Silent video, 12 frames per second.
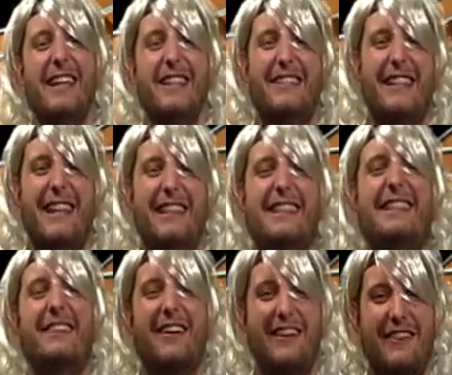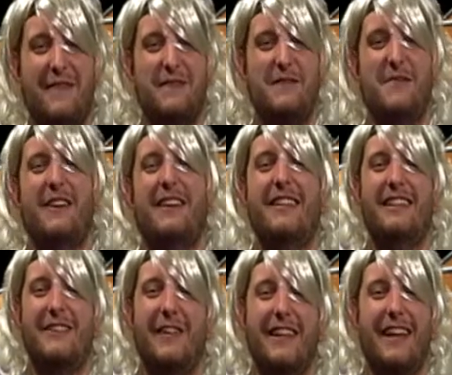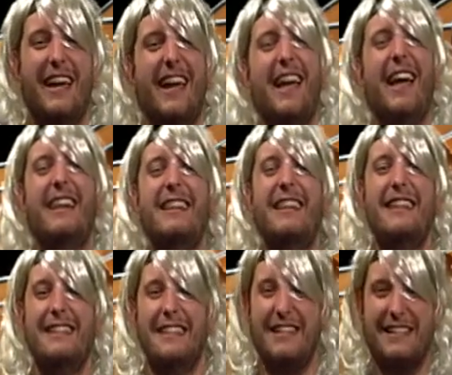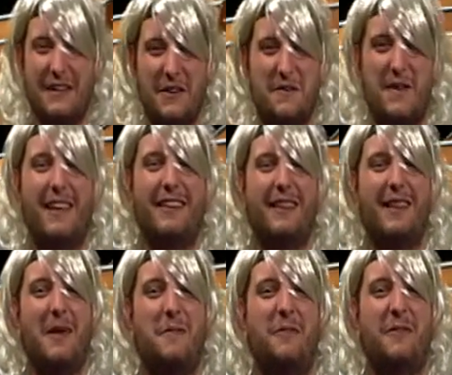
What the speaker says: You take the saran wrap and you put it on the toilet, and then they sit down to pee and they're like,